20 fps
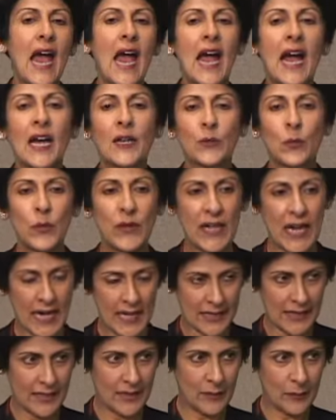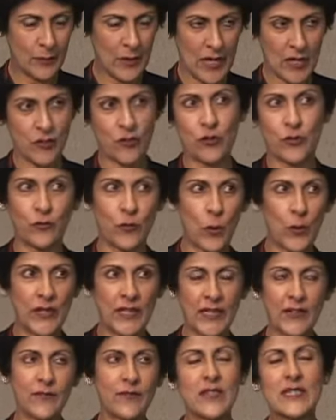and we had the pleasure of
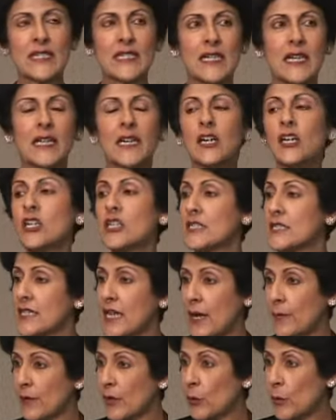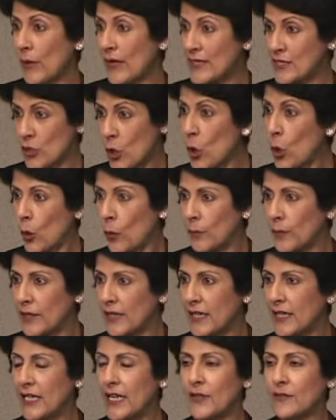going and visiting Ernest Hemingway's home.
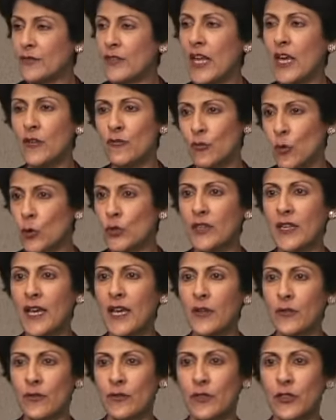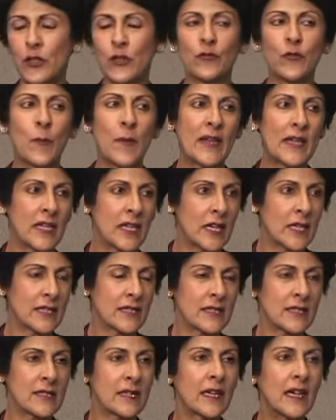He lived there, wrote there, you know, for many
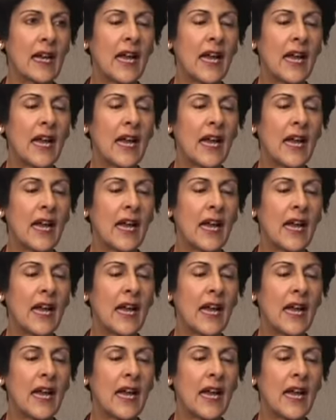years.